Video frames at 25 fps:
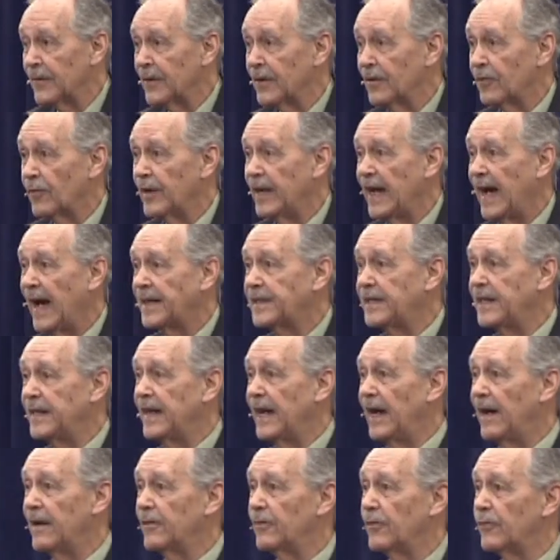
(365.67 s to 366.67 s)
reacting
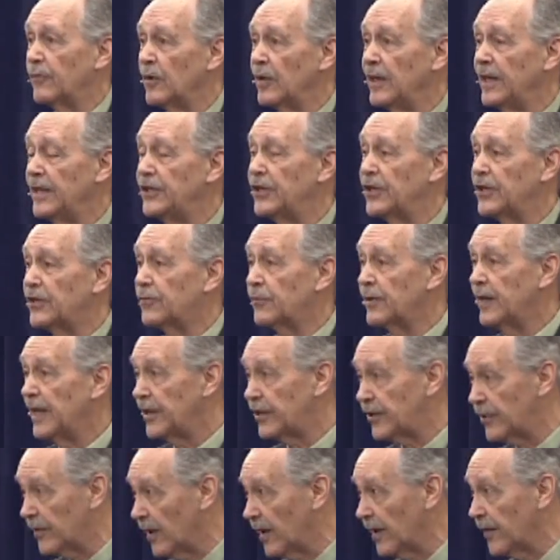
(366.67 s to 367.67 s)
out of religious
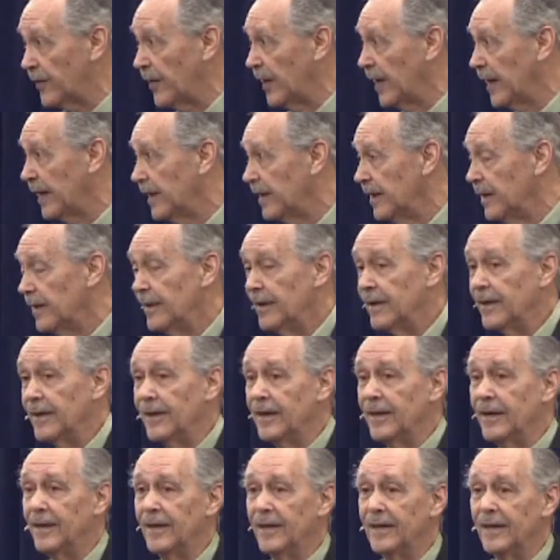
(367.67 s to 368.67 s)
tradition, aren't they?
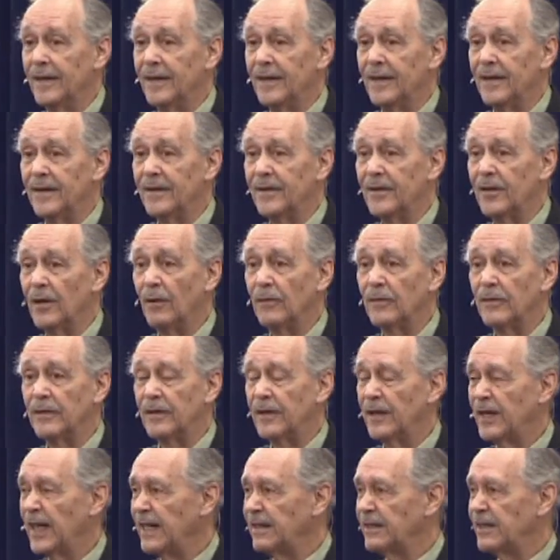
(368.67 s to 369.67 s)
Don't,
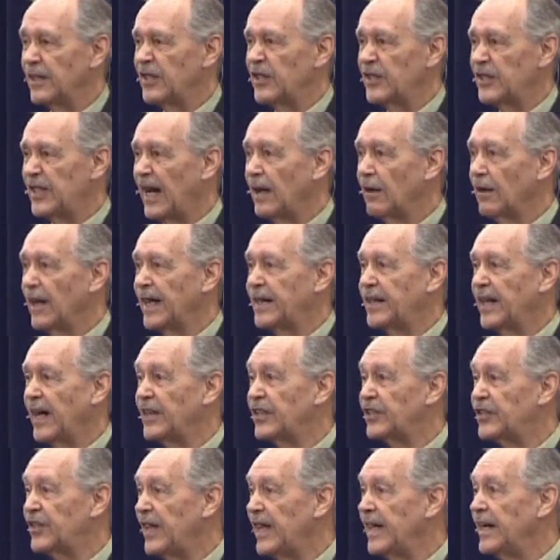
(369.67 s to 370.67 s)
do they does it sound like they
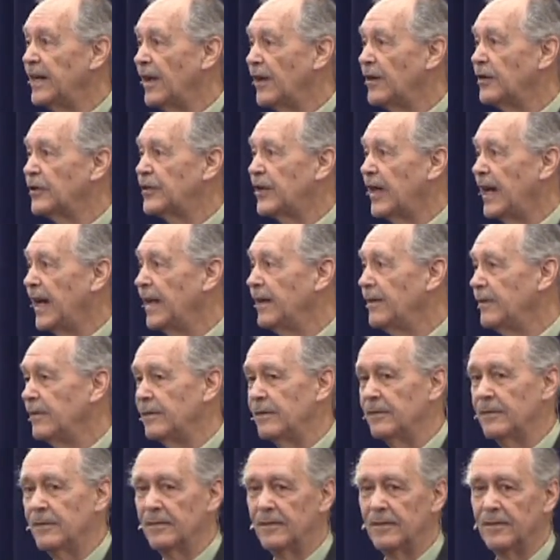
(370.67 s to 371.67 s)
see and understand?
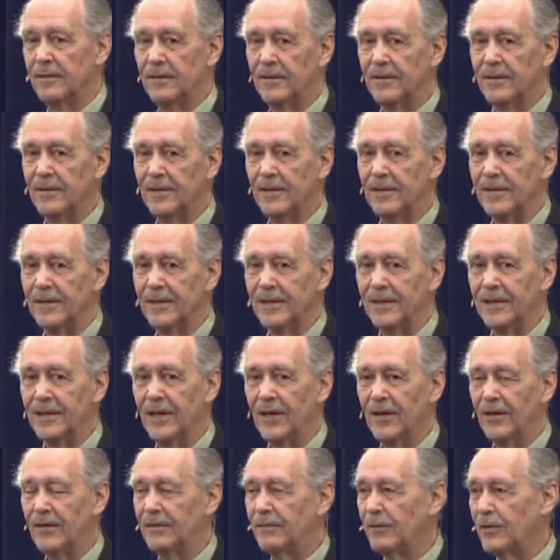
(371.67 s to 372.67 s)

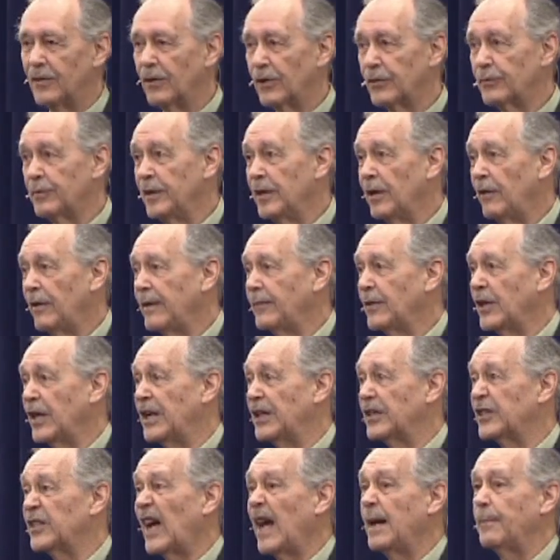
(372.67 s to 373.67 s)
No. Of course, we know even the
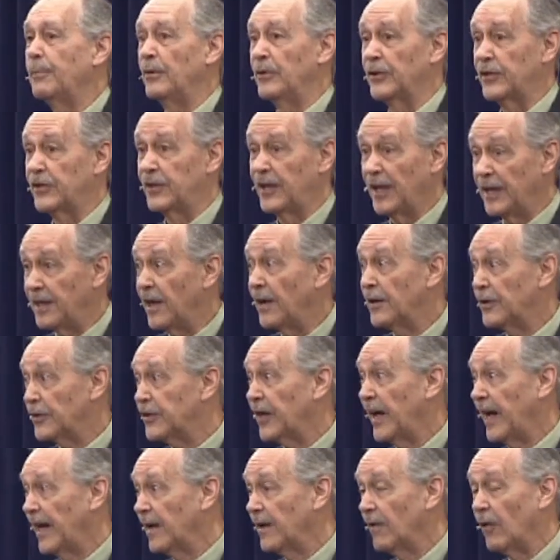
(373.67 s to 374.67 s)
disciples didn't
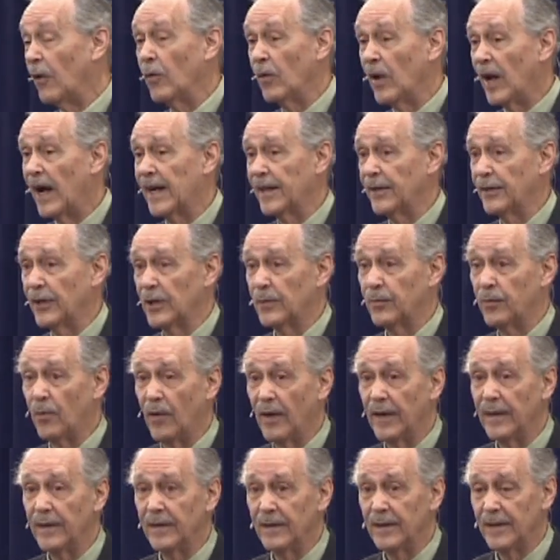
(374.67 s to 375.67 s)
understand a whole lot at this
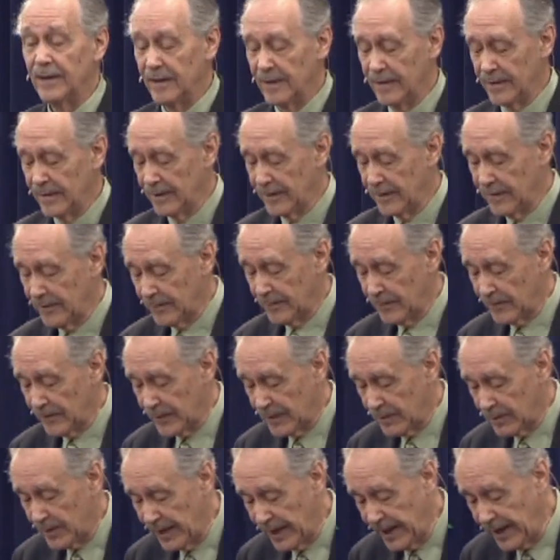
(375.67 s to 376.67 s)
point.
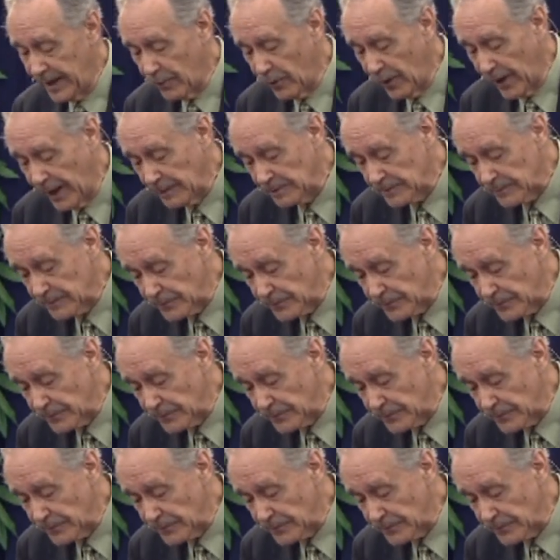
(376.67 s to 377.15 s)
But anyway,